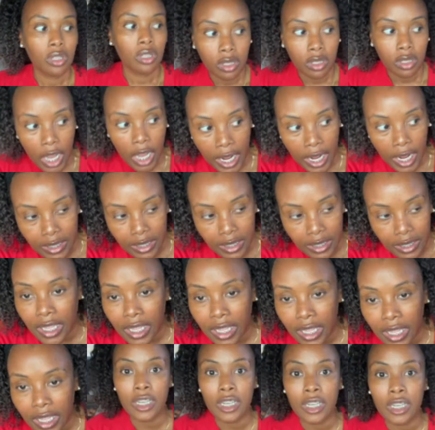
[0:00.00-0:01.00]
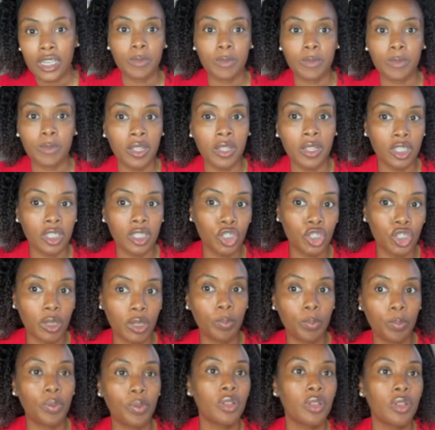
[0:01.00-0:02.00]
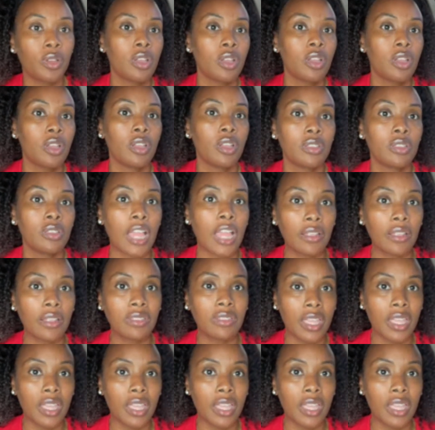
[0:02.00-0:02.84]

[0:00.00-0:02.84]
that state and the sponsorship that they